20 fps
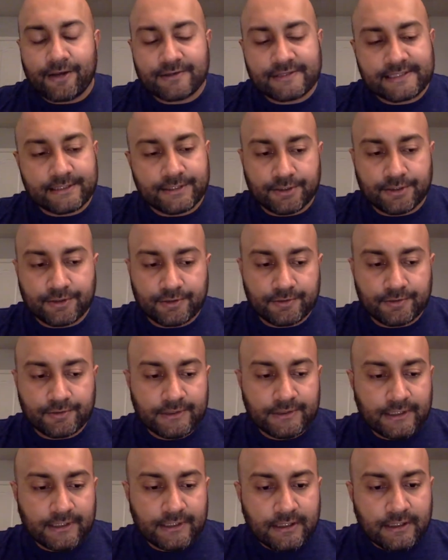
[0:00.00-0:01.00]
So
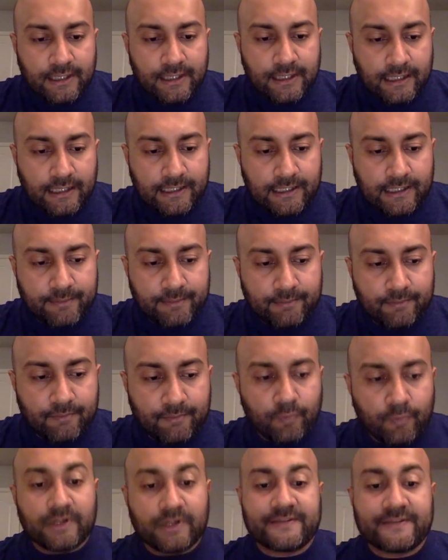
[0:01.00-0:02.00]

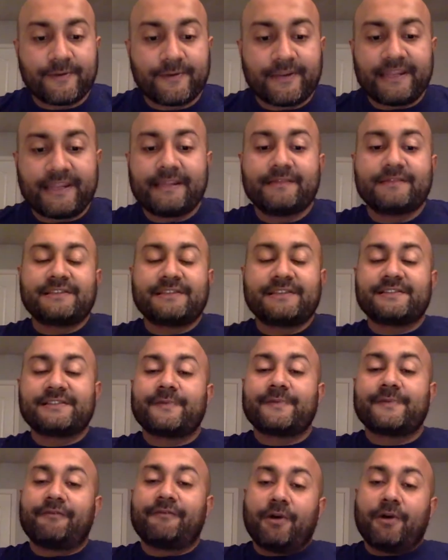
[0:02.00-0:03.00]
since
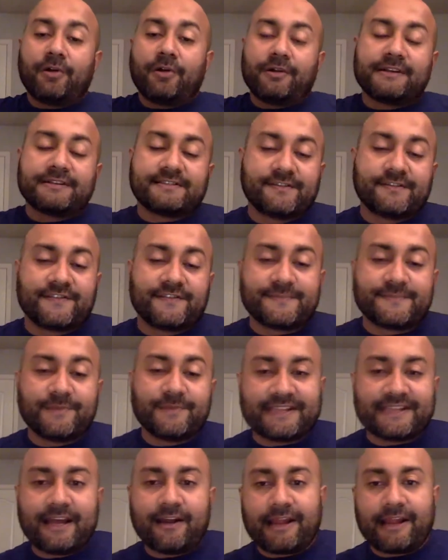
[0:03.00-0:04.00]
we have all a service
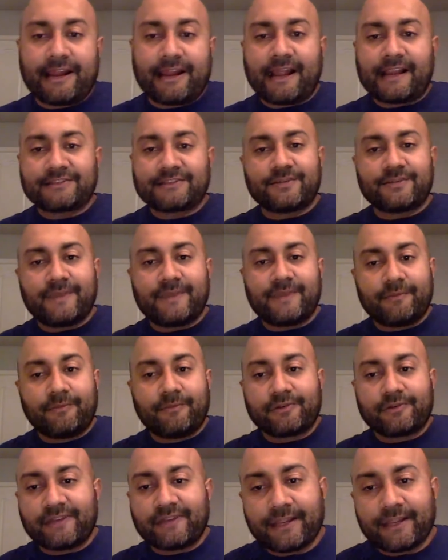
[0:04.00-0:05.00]
built out, I'd actually be
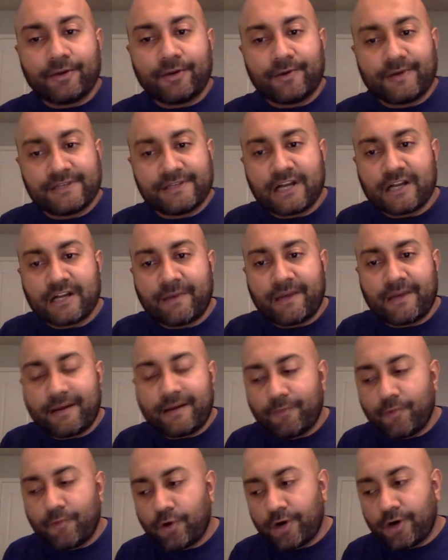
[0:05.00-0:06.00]
able to like go and talk about
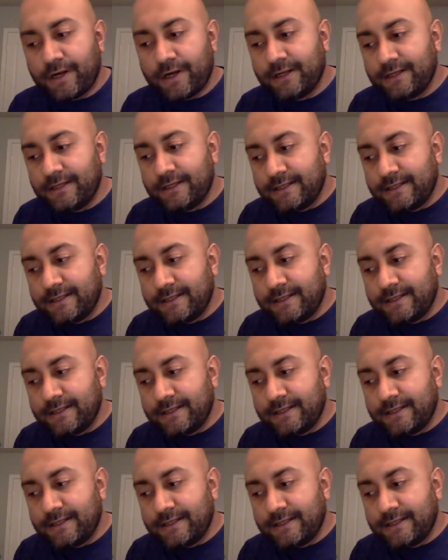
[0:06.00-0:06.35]
it more.